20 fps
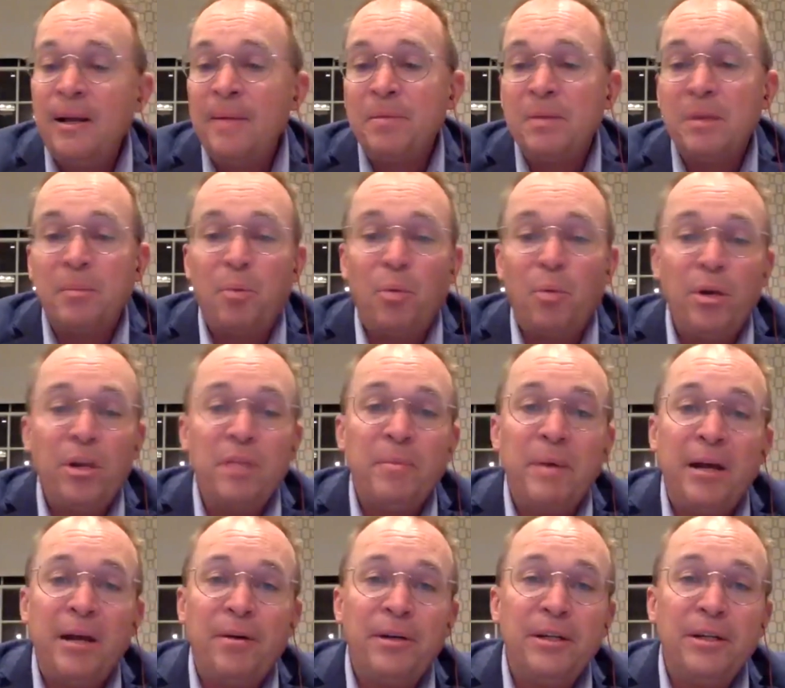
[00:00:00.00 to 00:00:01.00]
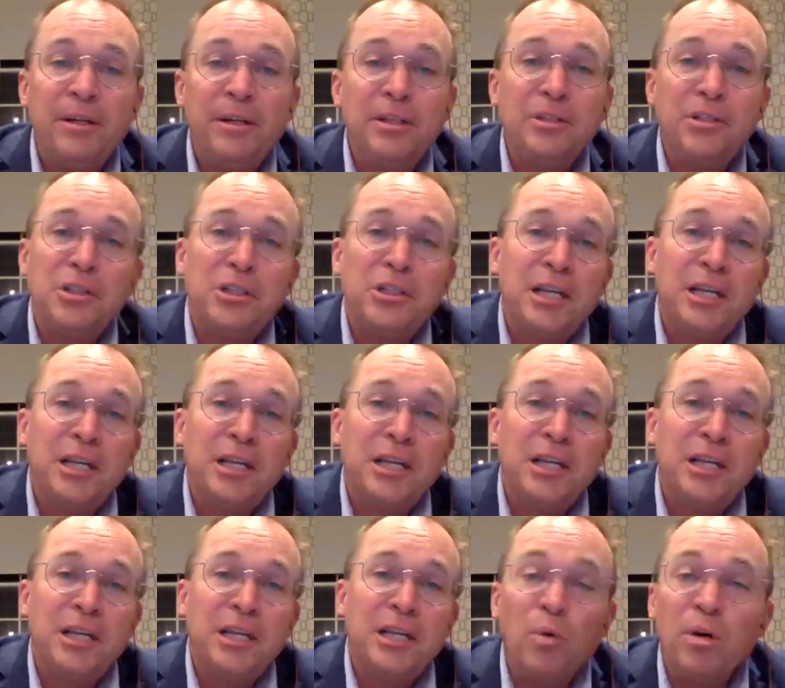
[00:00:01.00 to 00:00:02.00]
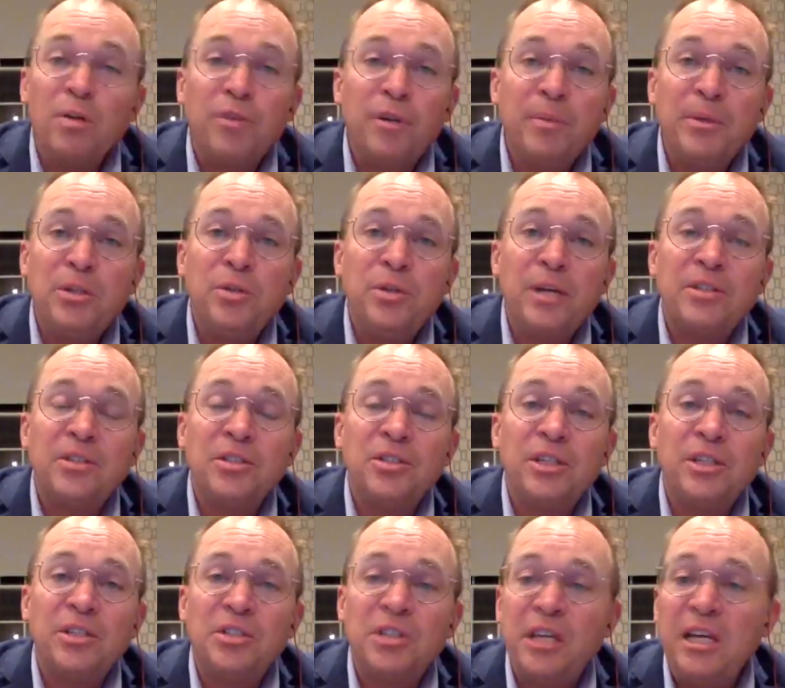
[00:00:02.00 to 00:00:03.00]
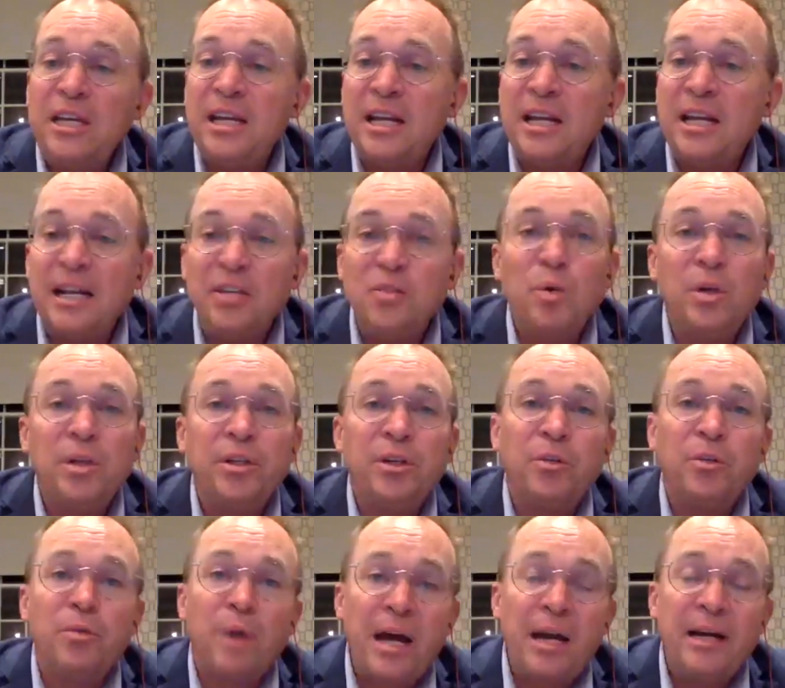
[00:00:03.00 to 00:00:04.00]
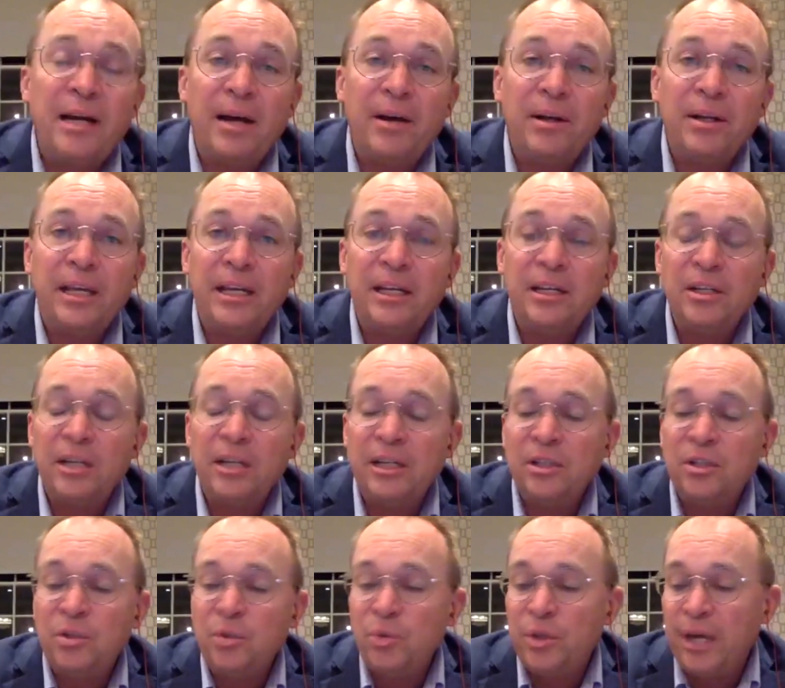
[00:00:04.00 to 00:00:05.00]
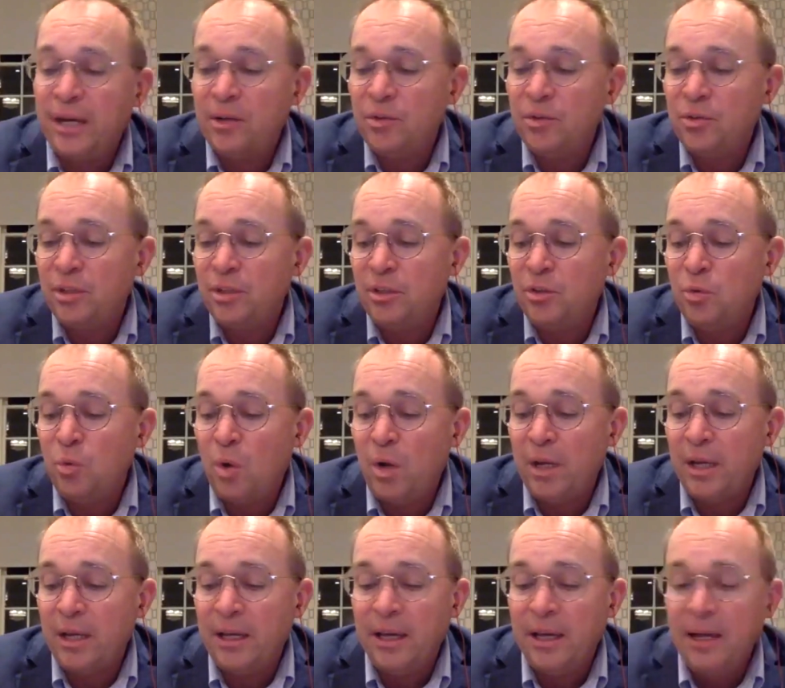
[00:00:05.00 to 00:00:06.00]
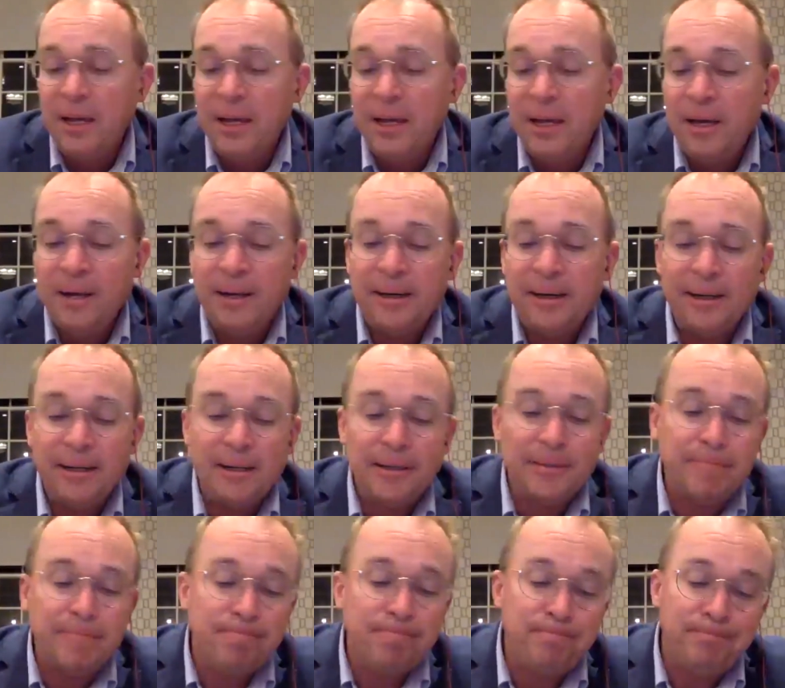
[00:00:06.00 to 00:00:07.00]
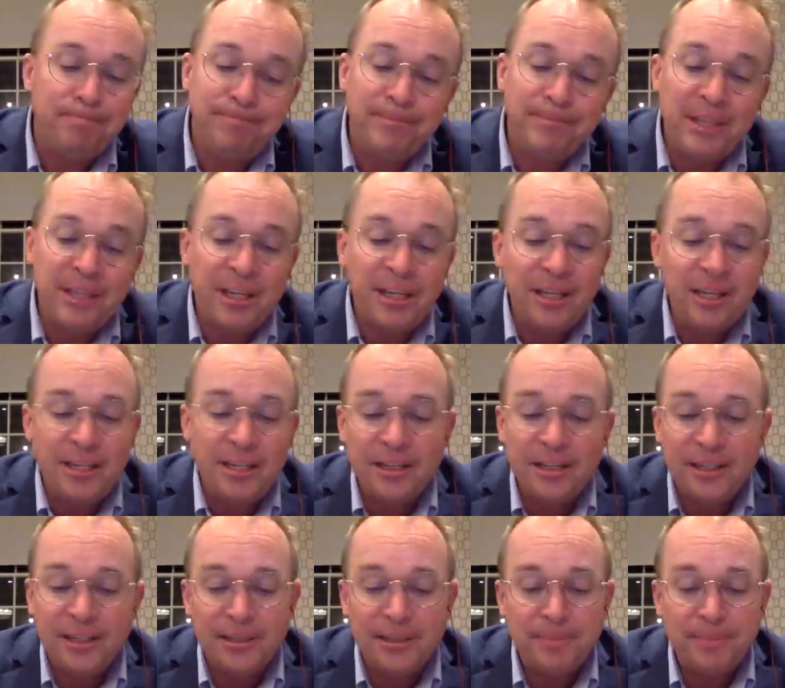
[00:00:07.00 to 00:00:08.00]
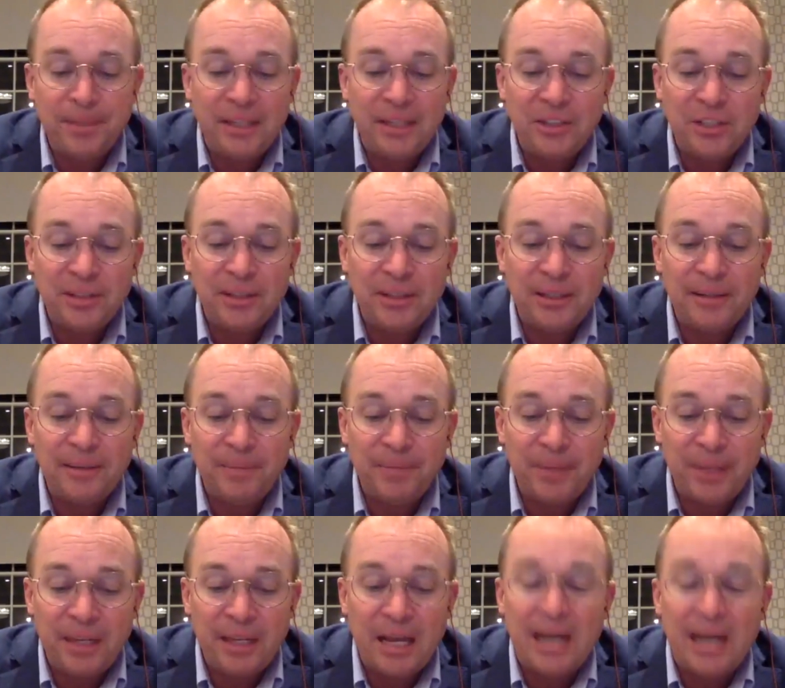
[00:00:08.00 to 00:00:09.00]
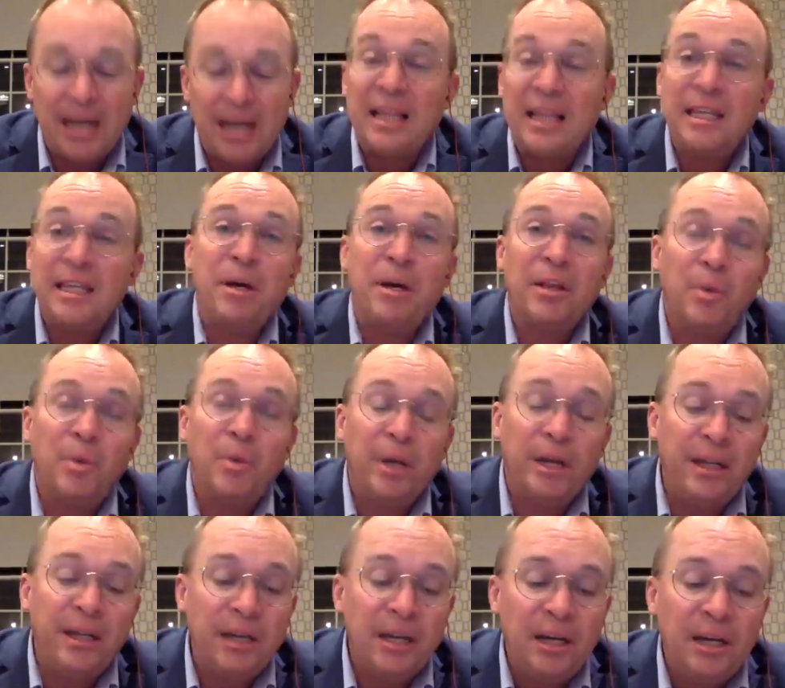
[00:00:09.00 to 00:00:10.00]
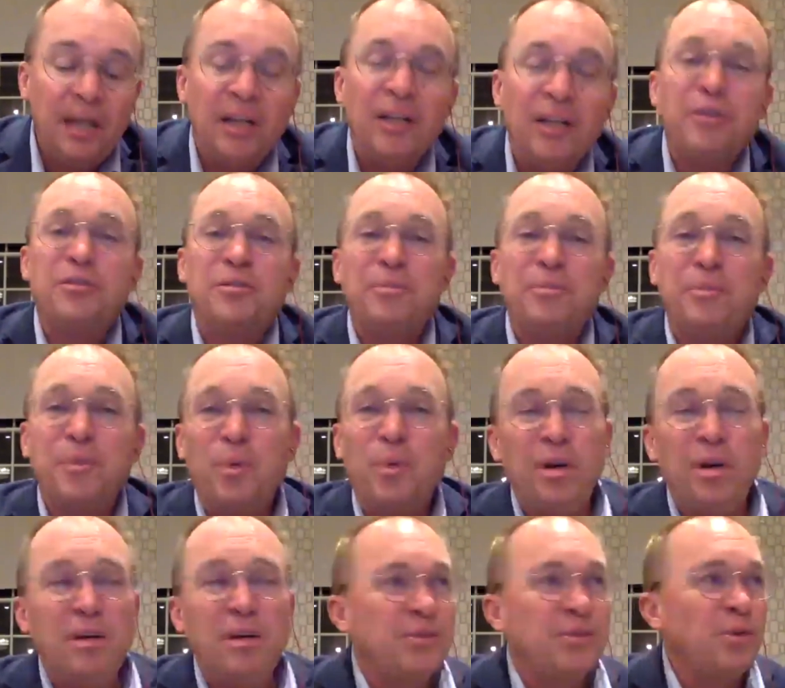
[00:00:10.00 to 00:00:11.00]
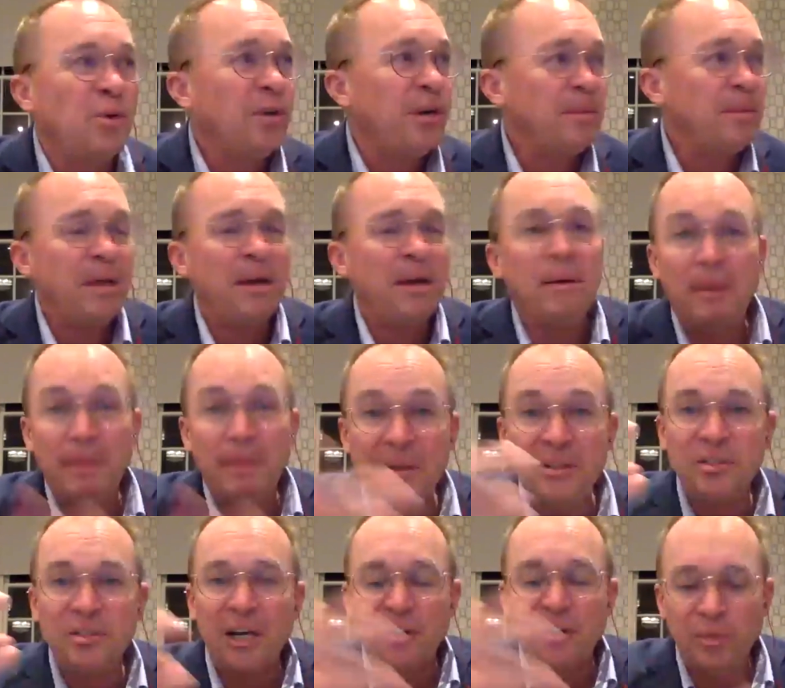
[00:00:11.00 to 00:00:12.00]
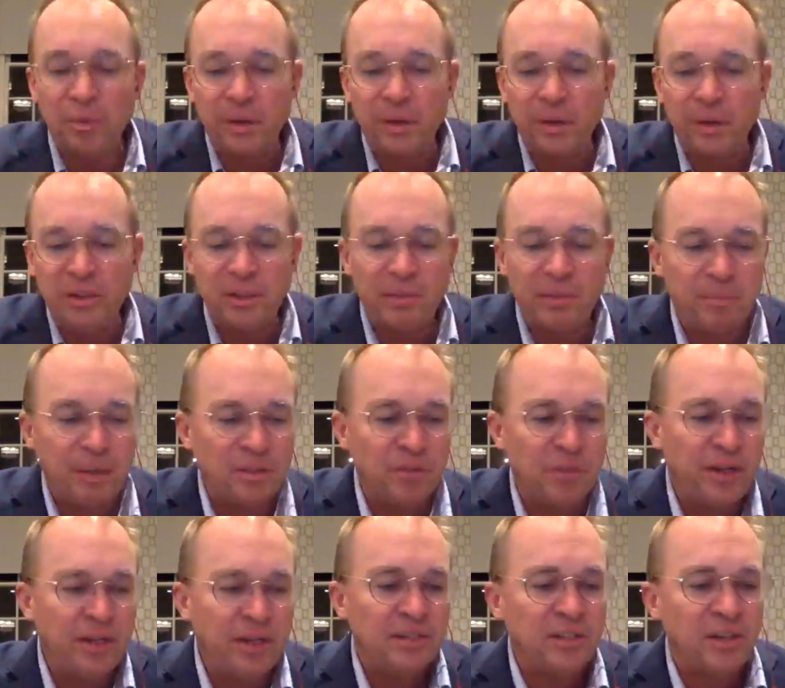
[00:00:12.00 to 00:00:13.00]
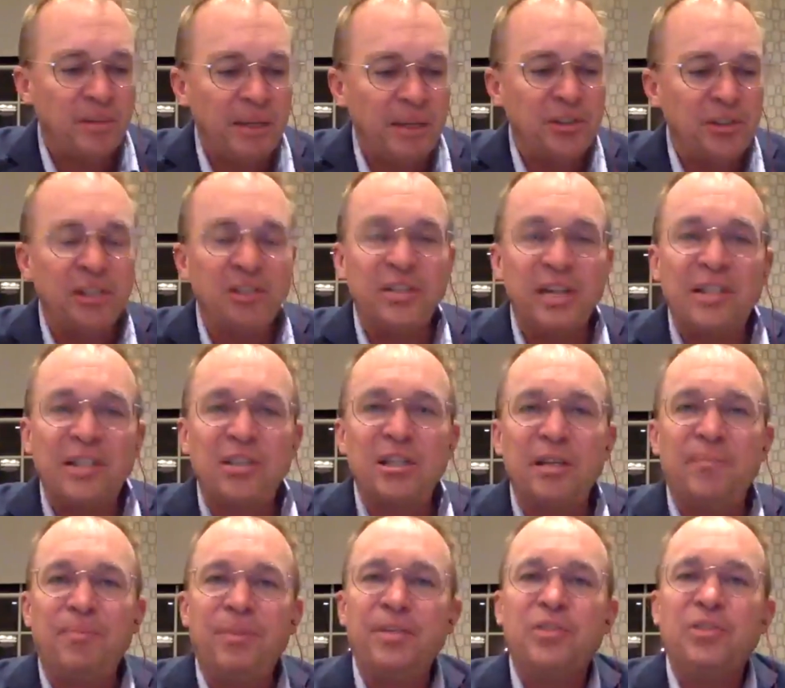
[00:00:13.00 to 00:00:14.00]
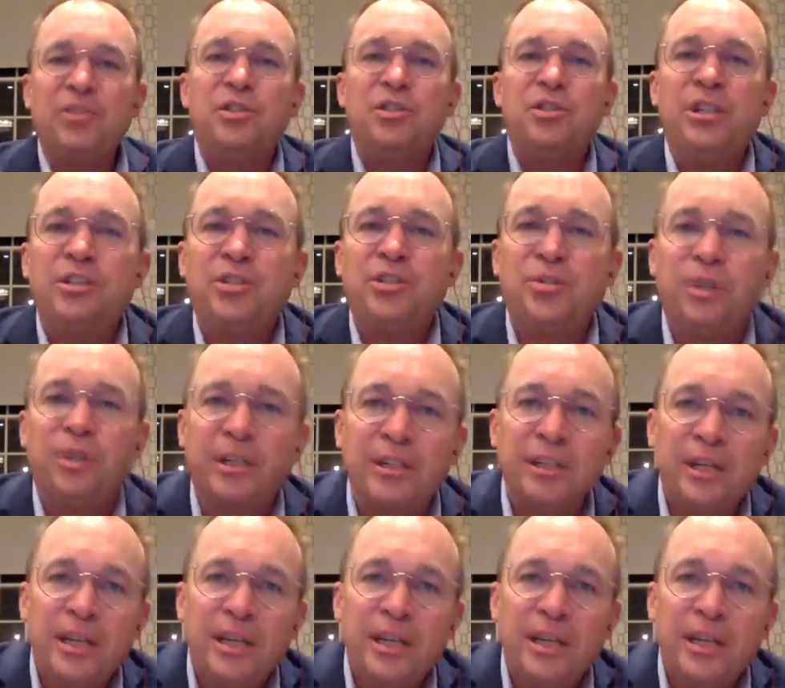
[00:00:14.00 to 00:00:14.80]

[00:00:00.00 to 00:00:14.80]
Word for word: The point of the matter is it worked for him in 2016, and he's willing to ride it out again in, in 2020. Um, the uh, and I think, by the way, uh, it's a wonderful story. I'm, I'm in Southeast Pennsylvania, as I mentioned. It's actually this district